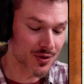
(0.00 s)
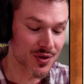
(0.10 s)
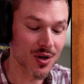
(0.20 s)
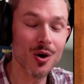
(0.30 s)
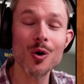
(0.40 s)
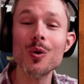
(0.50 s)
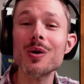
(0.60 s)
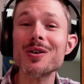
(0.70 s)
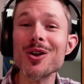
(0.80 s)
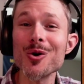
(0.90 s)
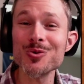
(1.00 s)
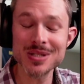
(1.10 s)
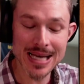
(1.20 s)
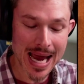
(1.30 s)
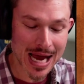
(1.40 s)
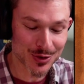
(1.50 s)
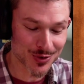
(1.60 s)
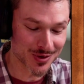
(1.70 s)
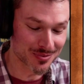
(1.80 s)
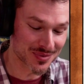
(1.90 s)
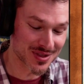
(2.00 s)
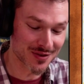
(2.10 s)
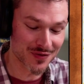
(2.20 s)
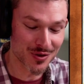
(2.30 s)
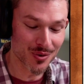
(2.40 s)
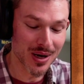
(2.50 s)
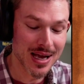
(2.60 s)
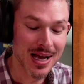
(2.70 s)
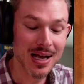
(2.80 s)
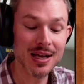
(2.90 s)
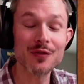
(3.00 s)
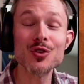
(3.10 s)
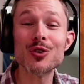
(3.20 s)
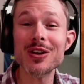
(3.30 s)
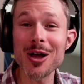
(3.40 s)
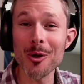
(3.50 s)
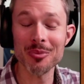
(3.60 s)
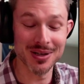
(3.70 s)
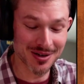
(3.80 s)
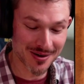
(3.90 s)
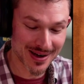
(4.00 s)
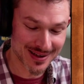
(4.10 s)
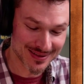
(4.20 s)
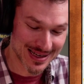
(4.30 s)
so no tantrums if you can help it, all right?